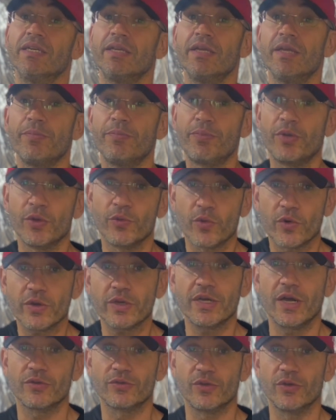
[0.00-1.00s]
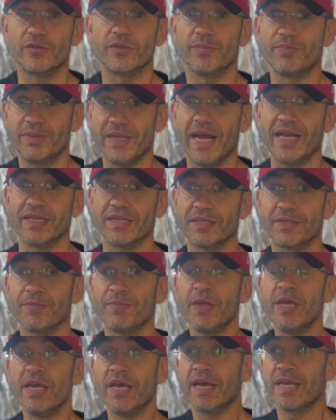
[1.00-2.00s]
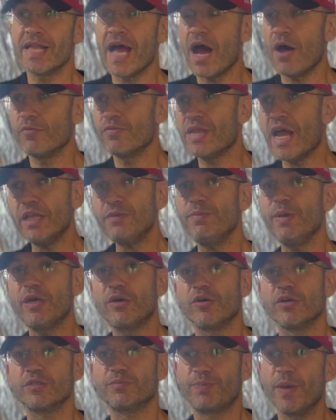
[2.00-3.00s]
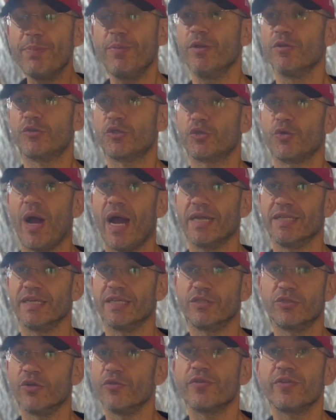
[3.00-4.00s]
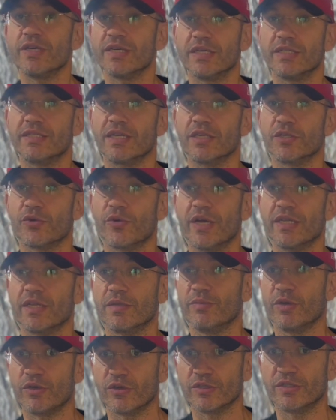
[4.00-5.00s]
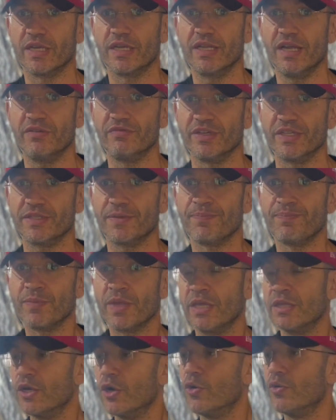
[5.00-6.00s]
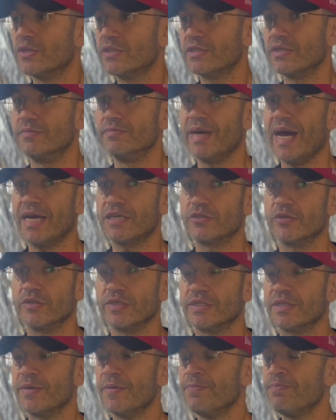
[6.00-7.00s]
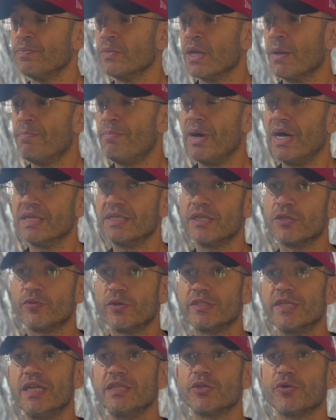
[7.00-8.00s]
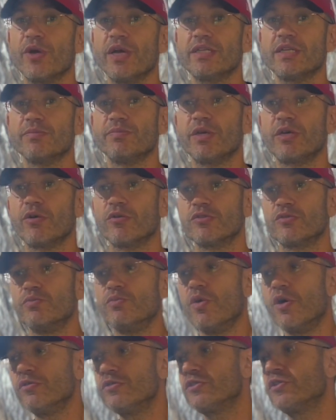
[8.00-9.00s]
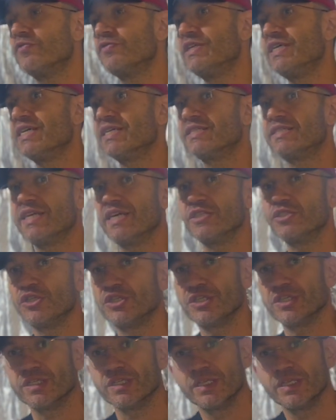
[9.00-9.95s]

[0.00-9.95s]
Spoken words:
pre-workout on the planet. And now, not because people who tried it don't think it's underrated because they love it, and they always come back to it. But it was underrated because most of the attention